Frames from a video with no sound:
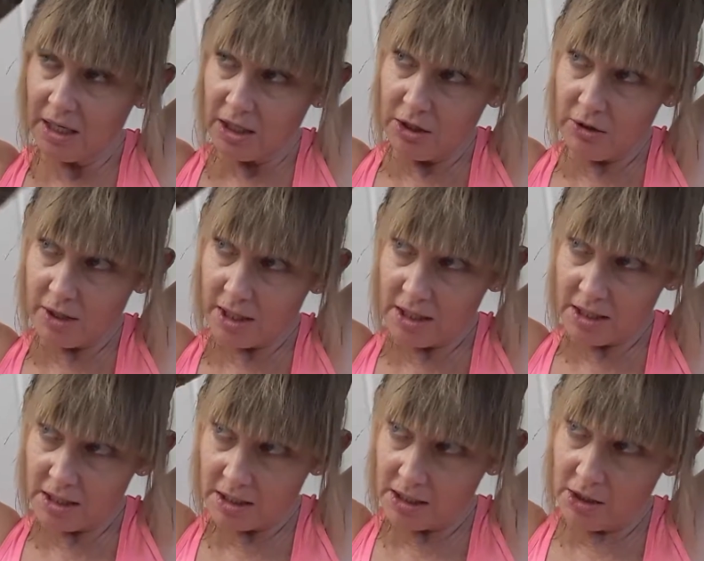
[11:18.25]
you
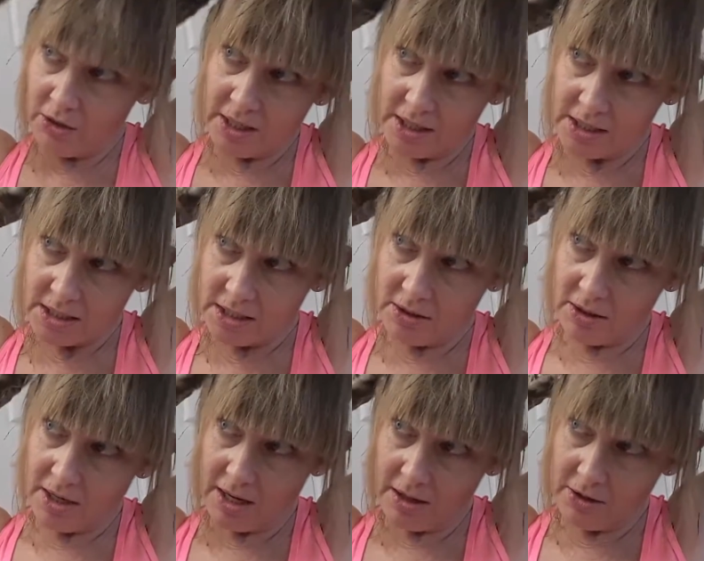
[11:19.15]
can
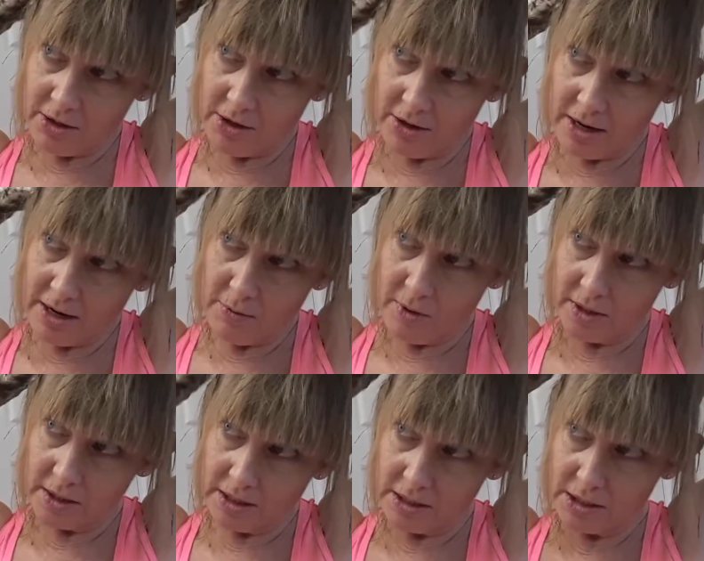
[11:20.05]
still color your hair
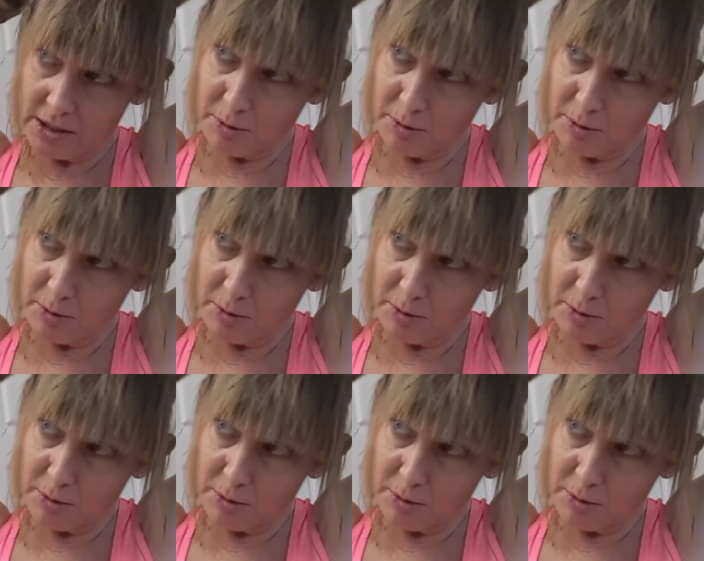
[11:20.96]
with this,